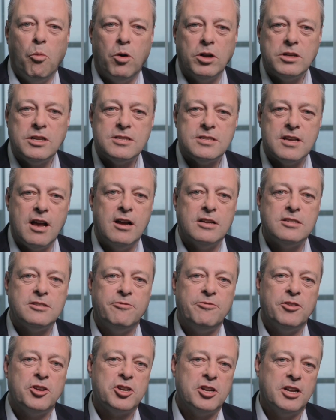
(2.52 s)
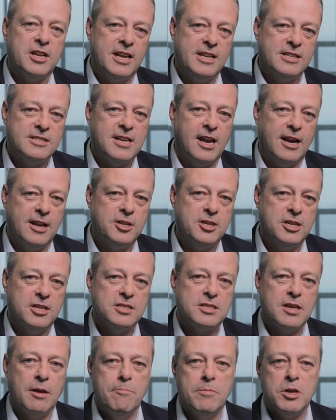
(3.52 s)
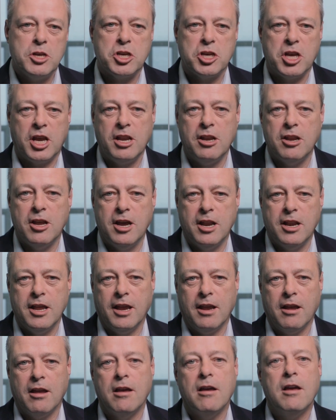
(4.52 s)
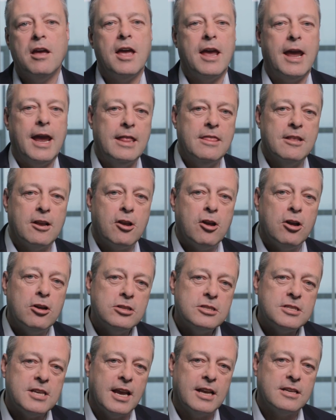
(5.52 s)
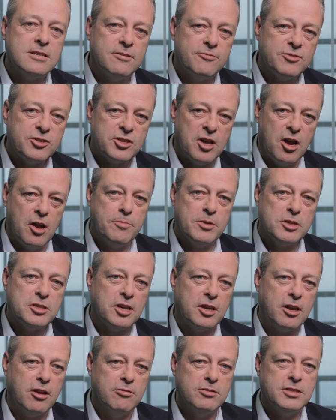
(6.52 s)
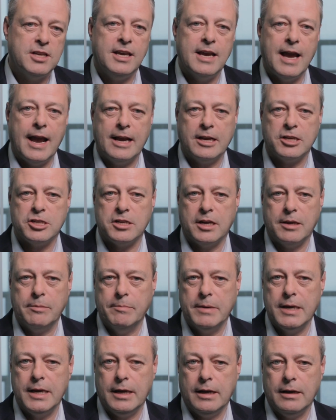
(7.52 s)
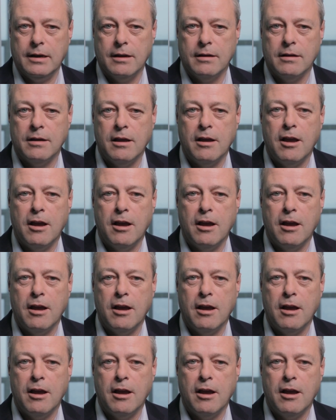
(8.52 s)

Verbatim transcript: What does artificial intelligence and machine learning in the context of cybersecurity actually mean?